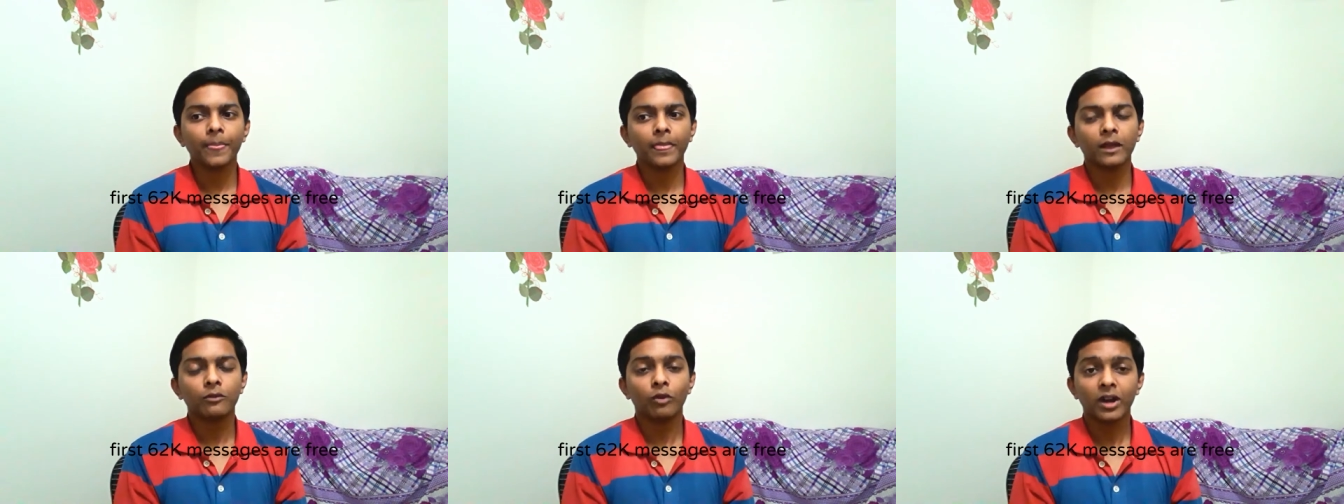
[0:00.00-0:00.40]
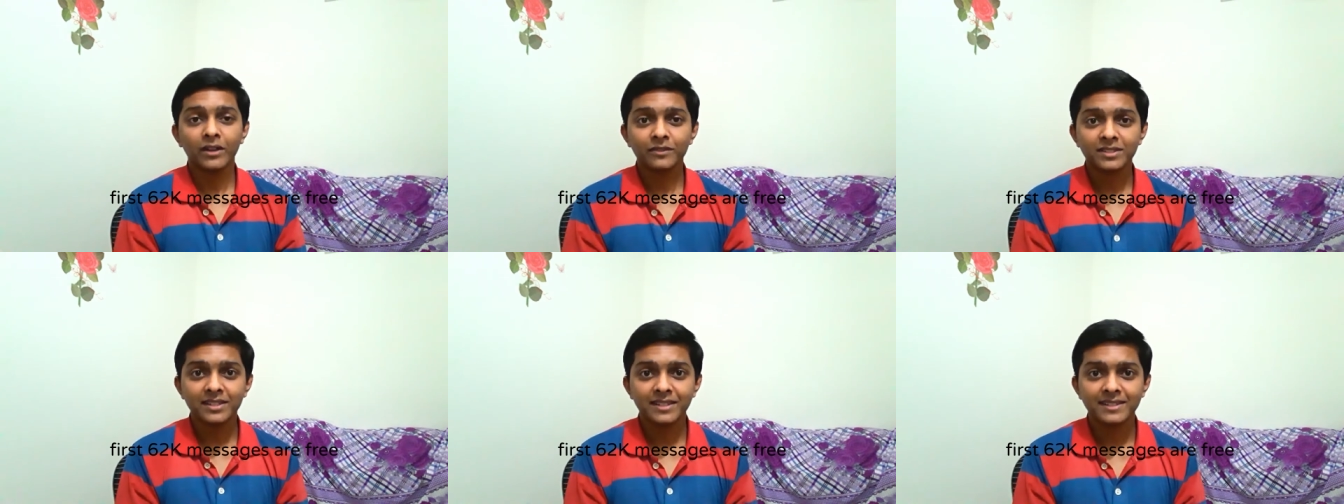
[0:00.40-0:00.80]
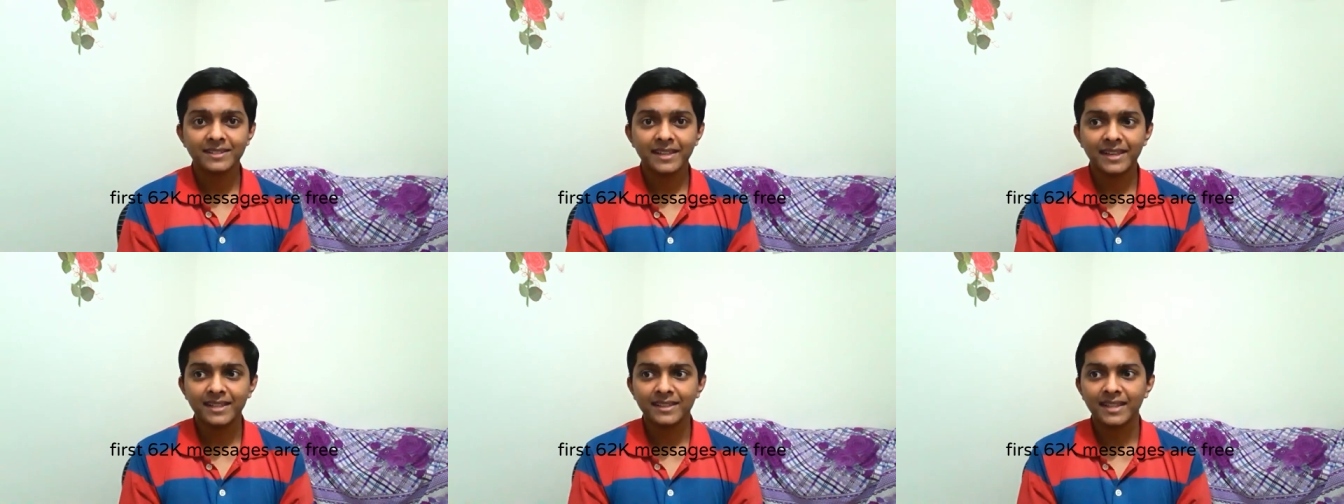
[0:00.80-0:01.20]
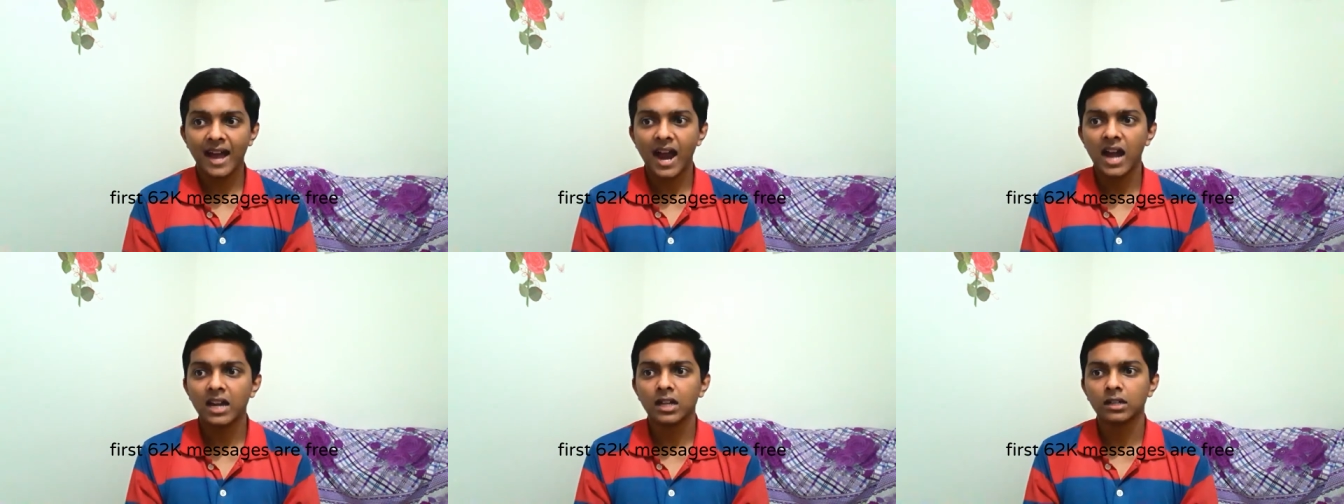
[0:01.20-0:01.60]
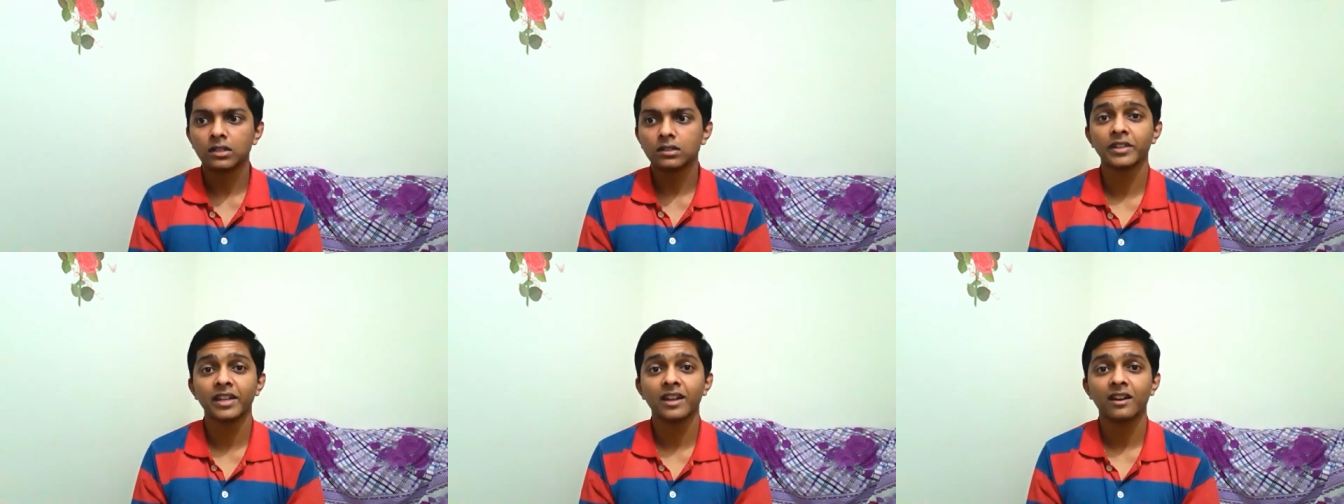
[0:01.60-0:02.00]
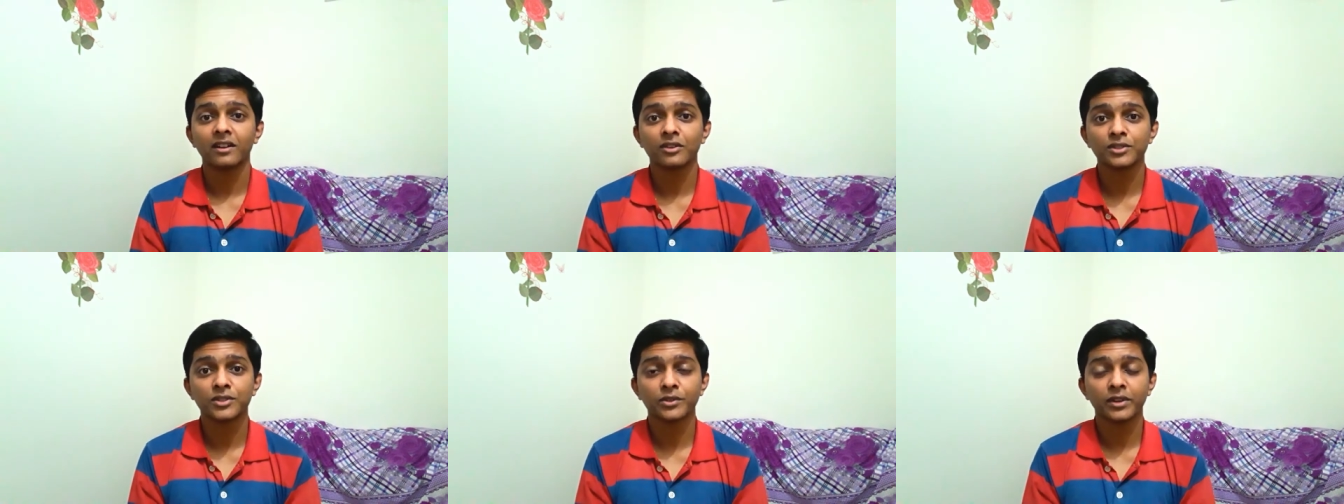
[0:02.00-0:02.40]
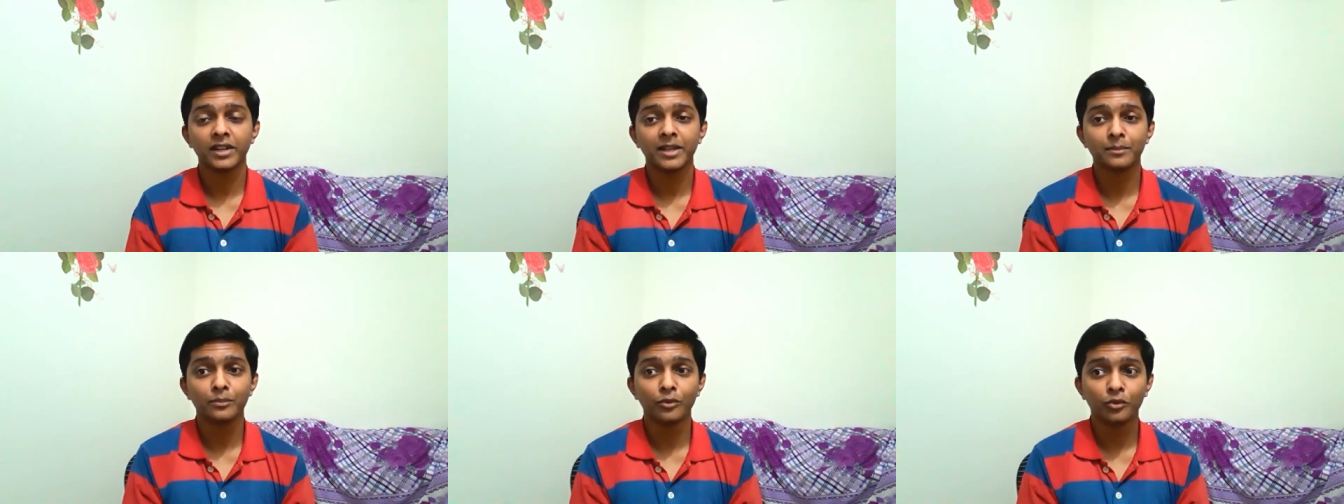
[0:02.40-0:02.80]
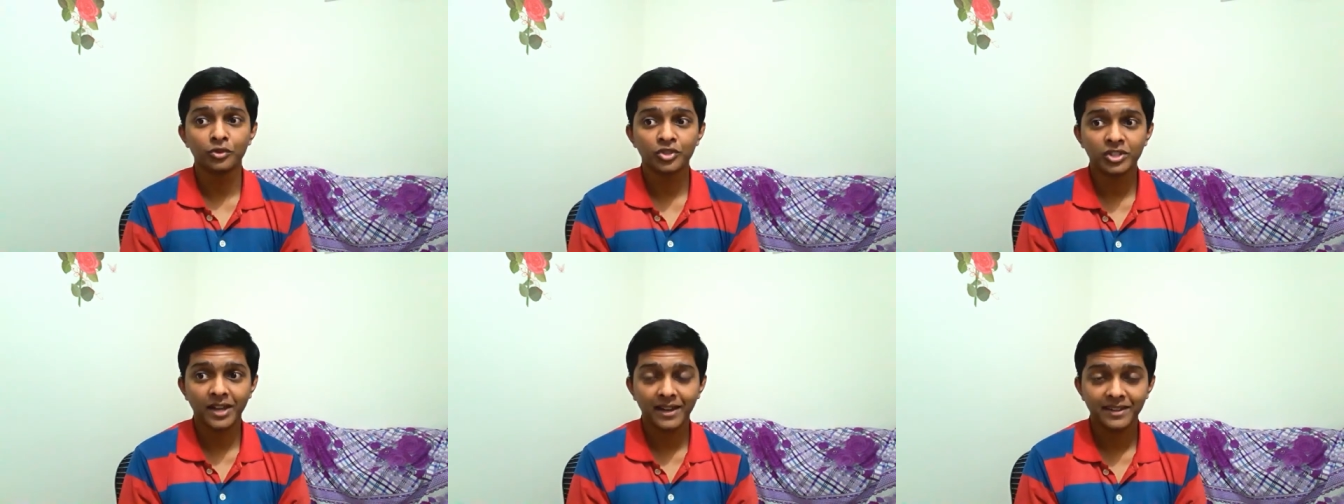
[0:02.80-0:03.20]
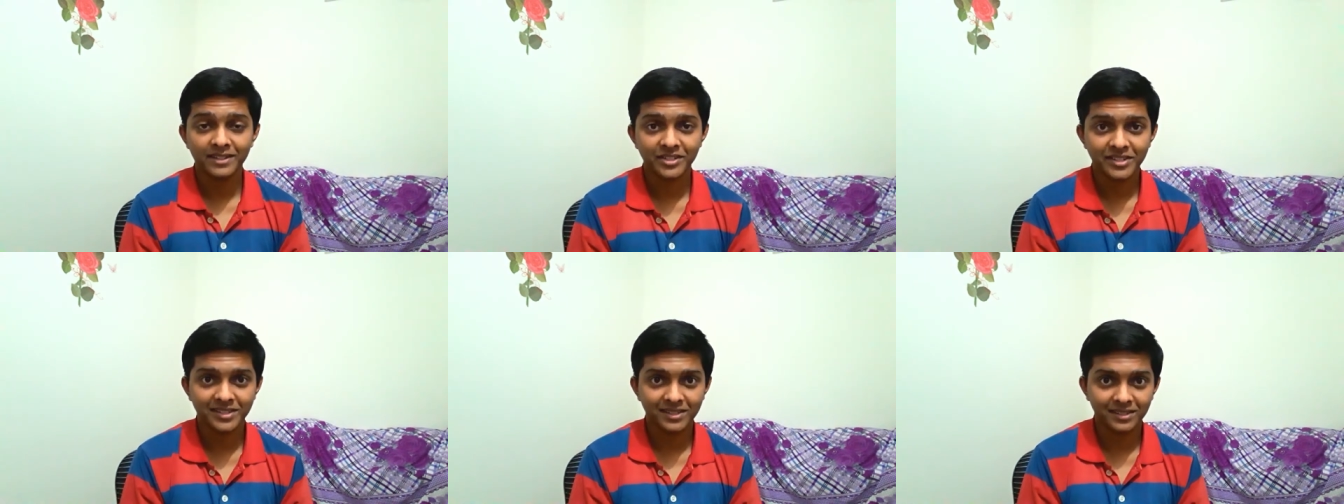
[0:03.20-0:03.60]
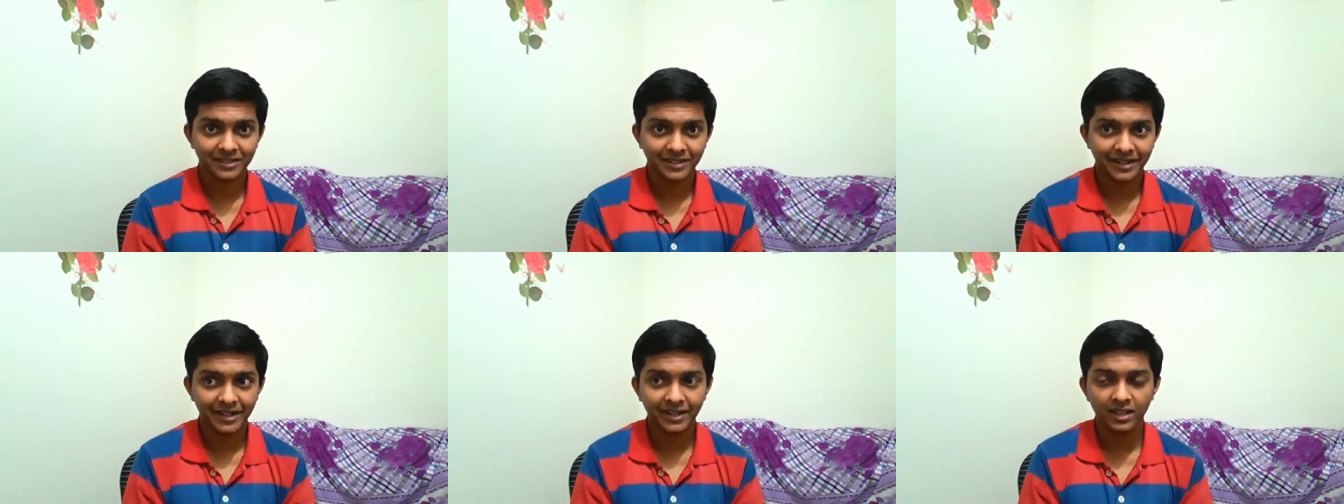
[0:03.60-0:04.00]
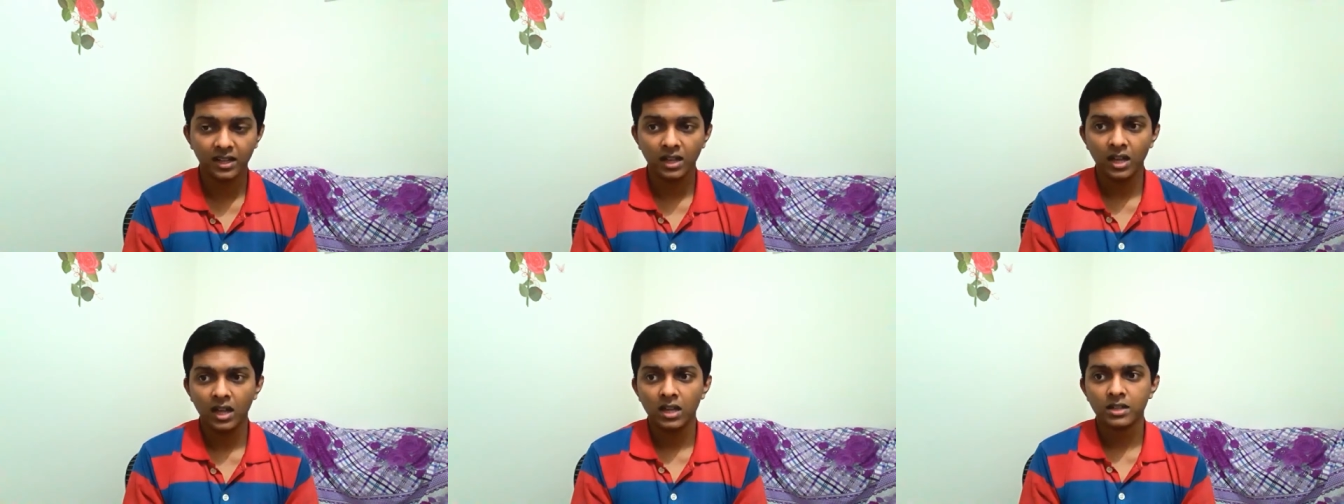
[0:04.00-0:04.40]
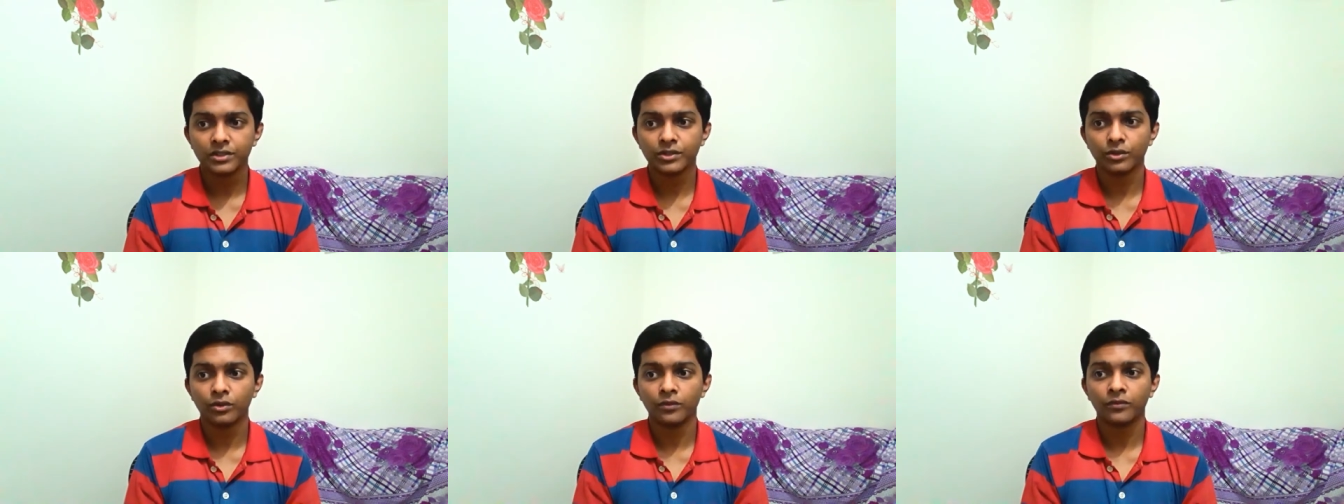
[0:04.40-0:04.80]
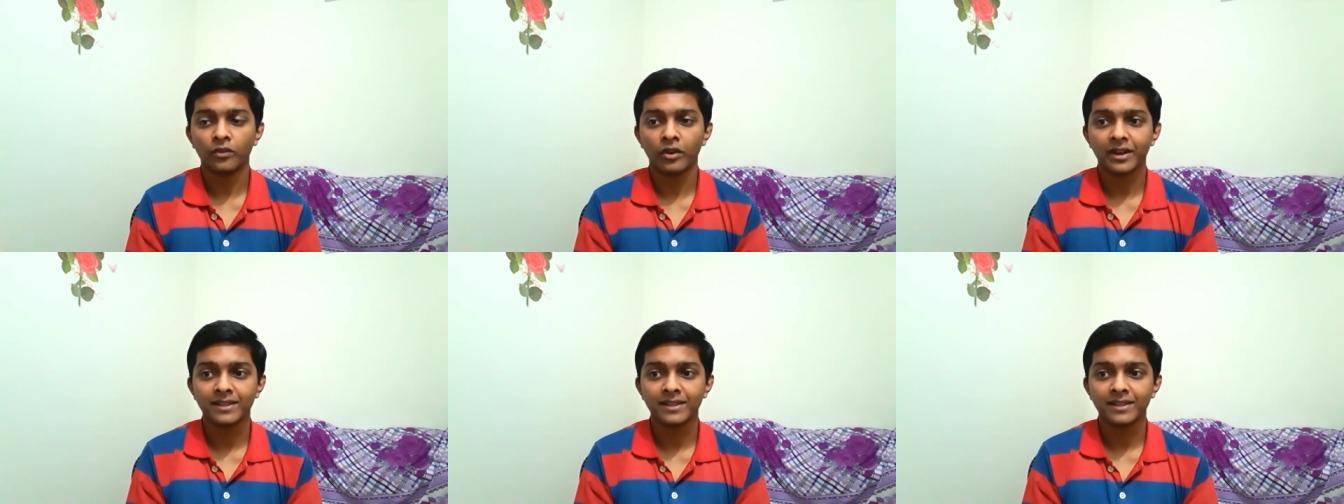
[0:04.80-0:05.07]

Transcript: what I was really saying that there are also really more challenges ahead so for